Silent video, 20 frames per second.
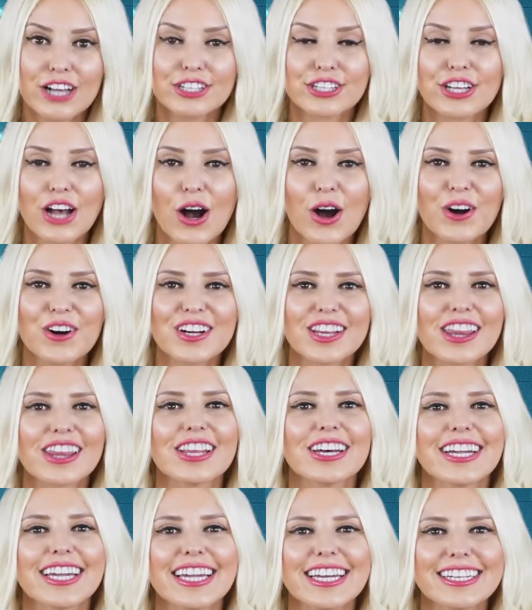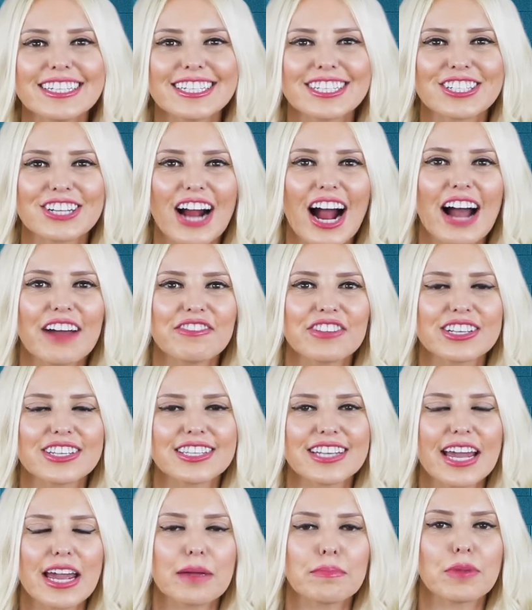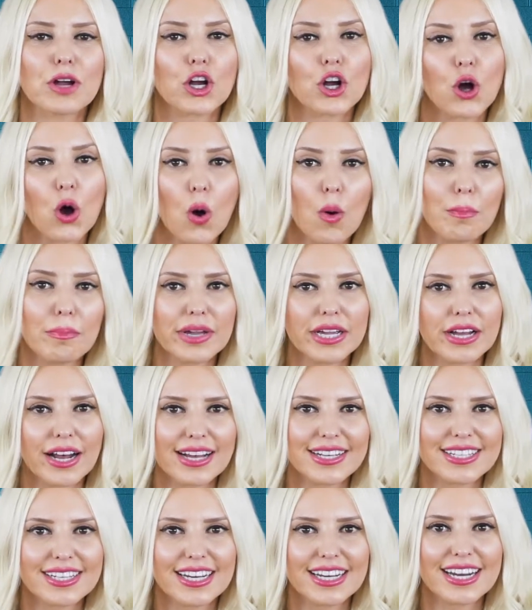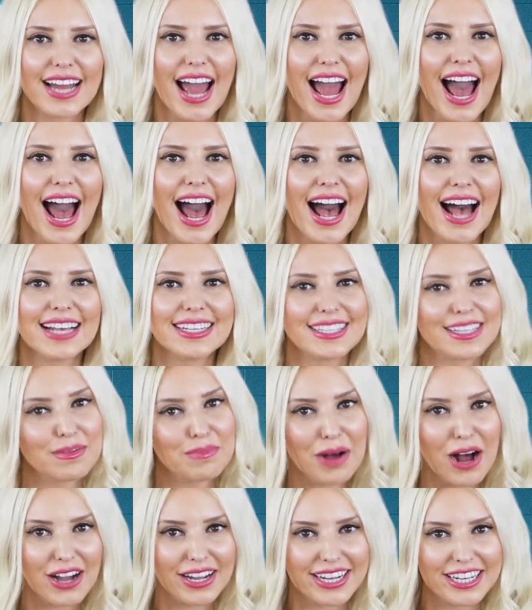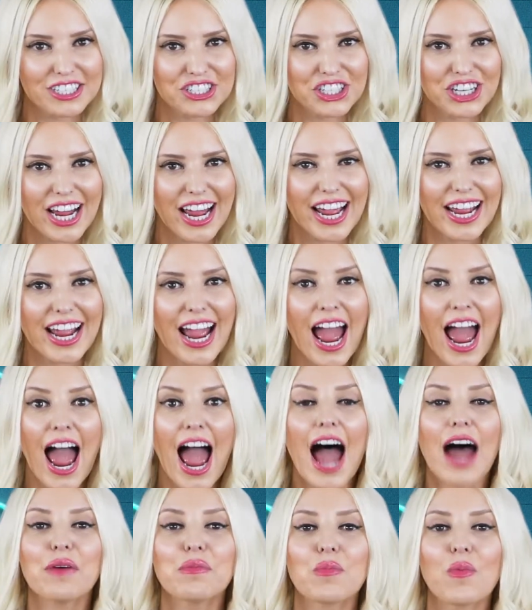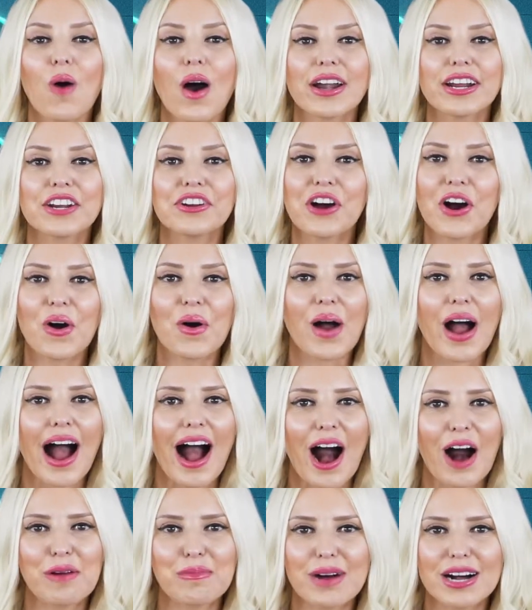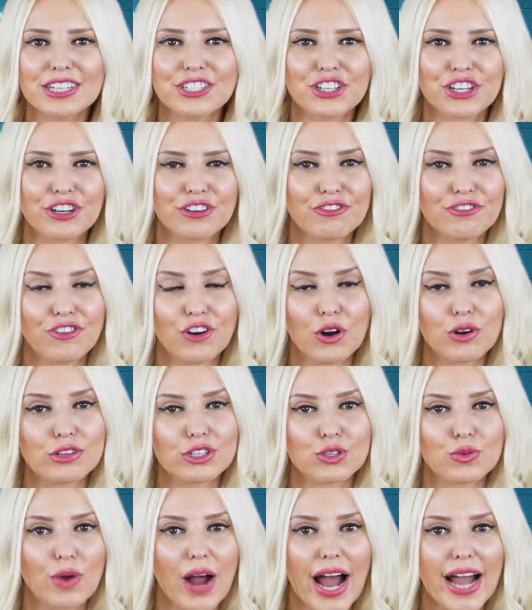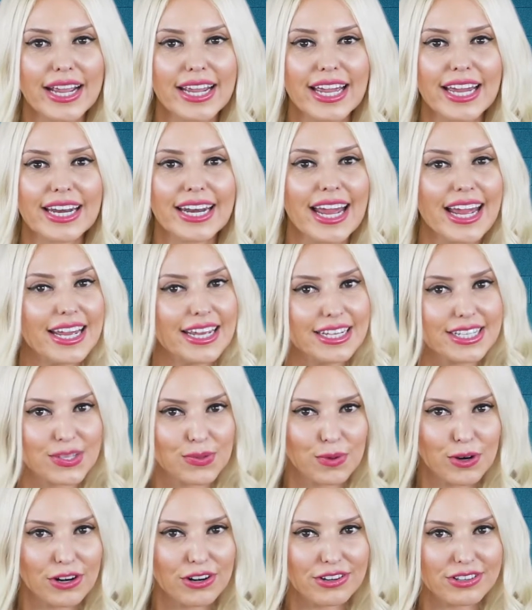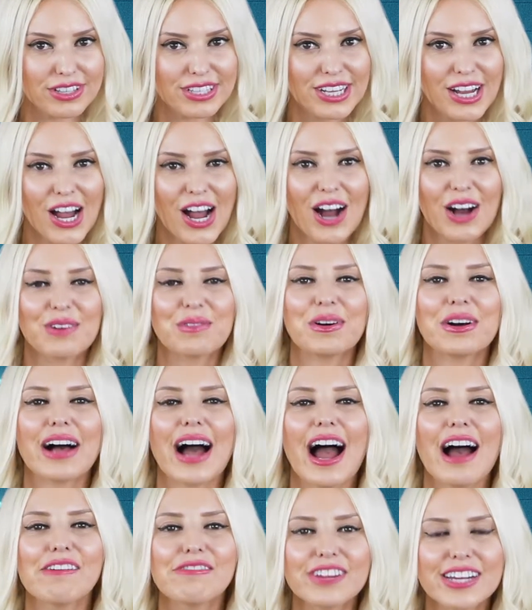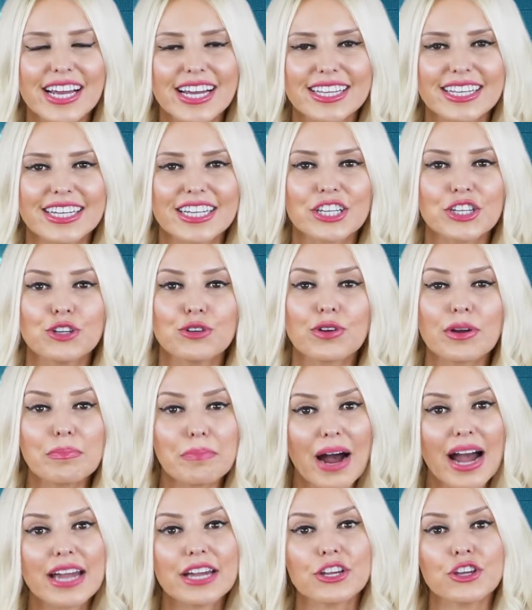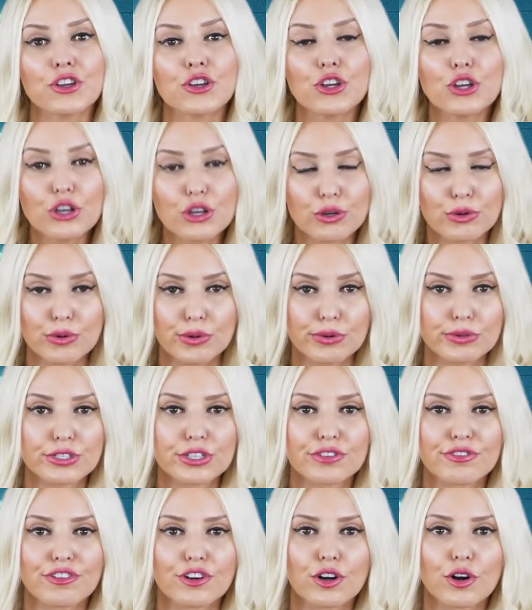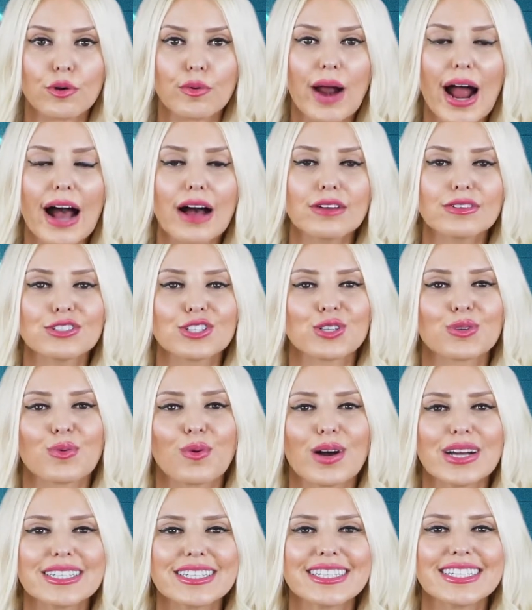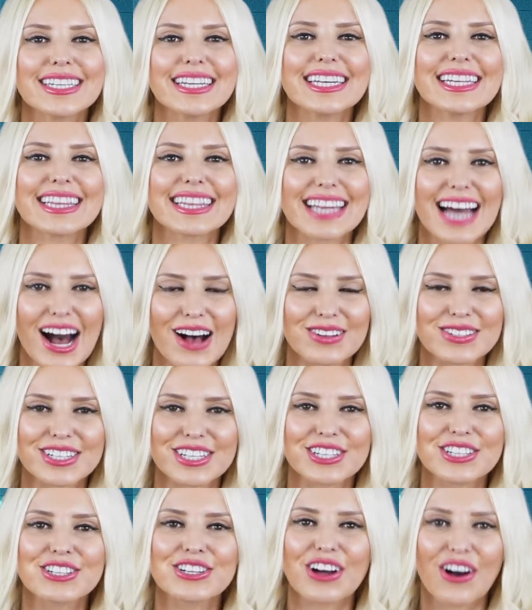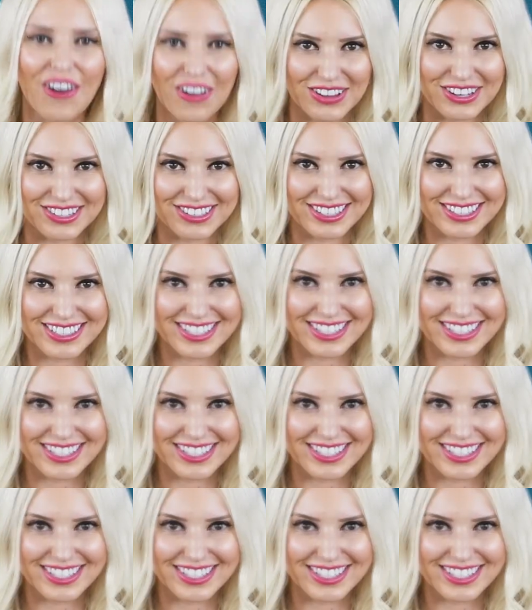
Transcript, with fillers: So, looking to drive the same combi cousin as the Mockingjay and want to know how much her Volkswagen is worth? Well, evidently, you can buy it used for around twenty thousand dollars.